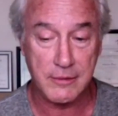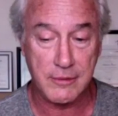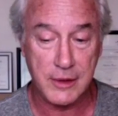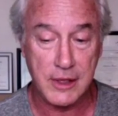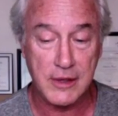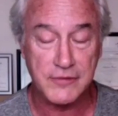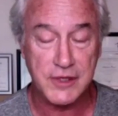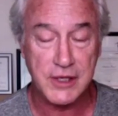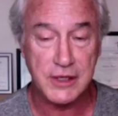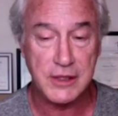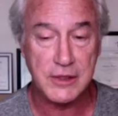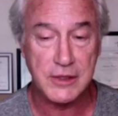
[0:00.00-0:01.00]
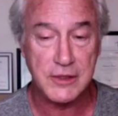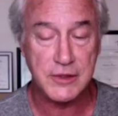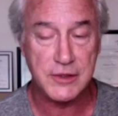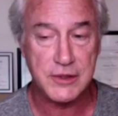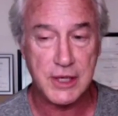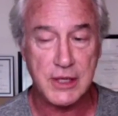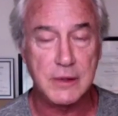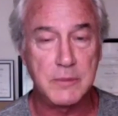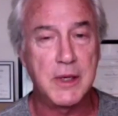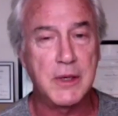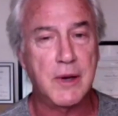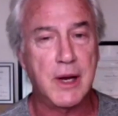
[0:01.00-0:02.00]
EFT has taken
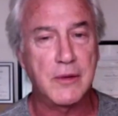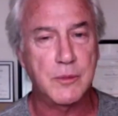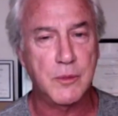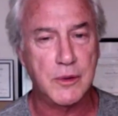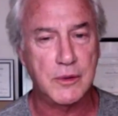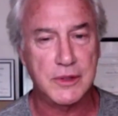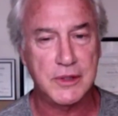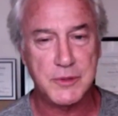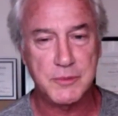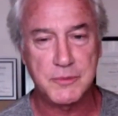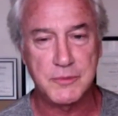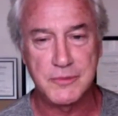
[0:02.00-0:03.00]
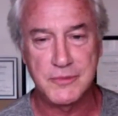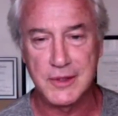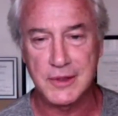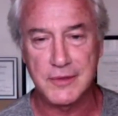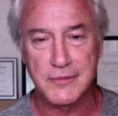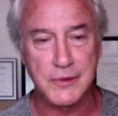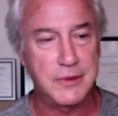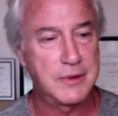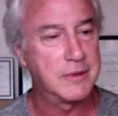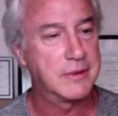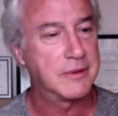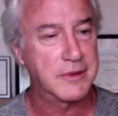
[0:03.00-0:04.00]
me around the world. It's delivered
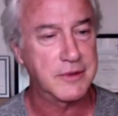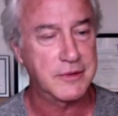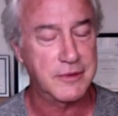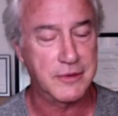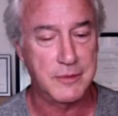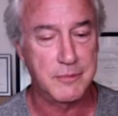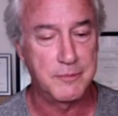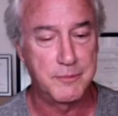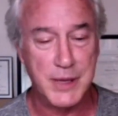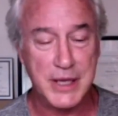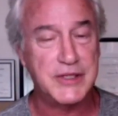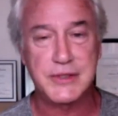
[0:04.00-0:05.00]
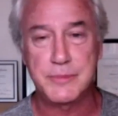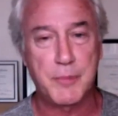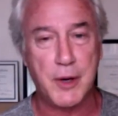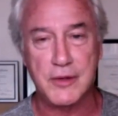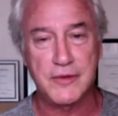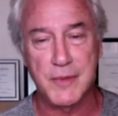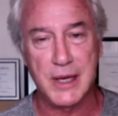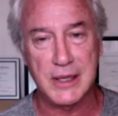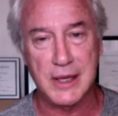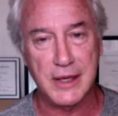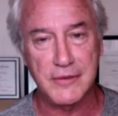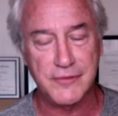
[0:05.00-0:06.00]
the best part of my
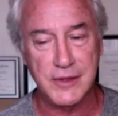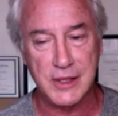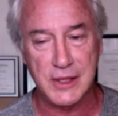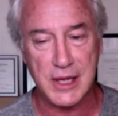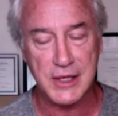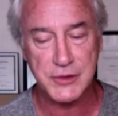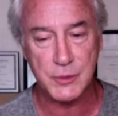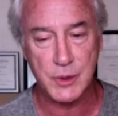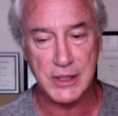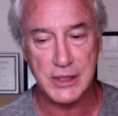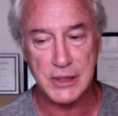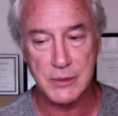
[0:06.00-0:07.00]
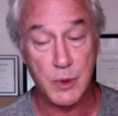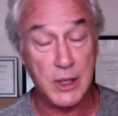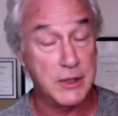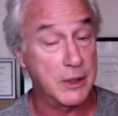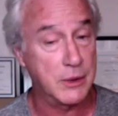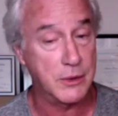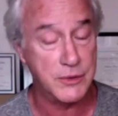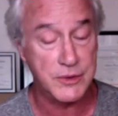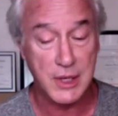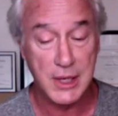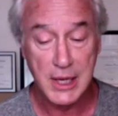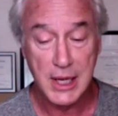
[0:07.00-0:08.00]
life in the last 21 years.
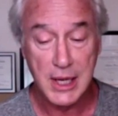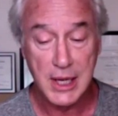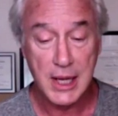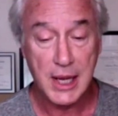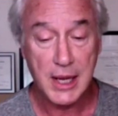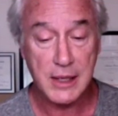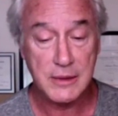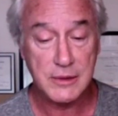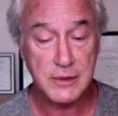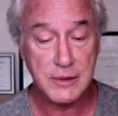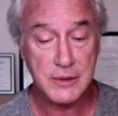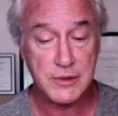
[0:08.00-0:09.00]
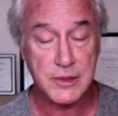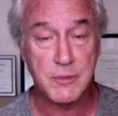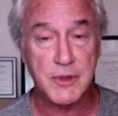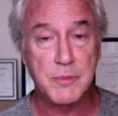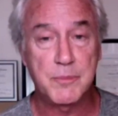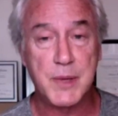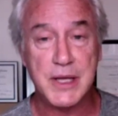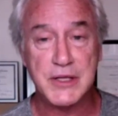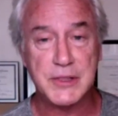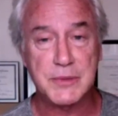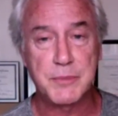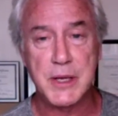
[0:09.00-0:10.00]
And some of the
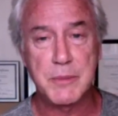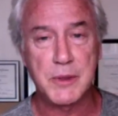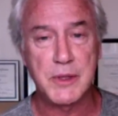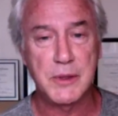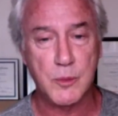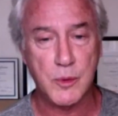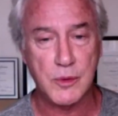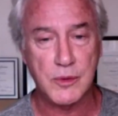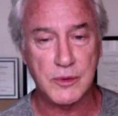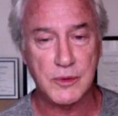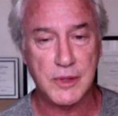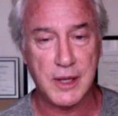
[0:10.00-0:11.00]
best people in the world,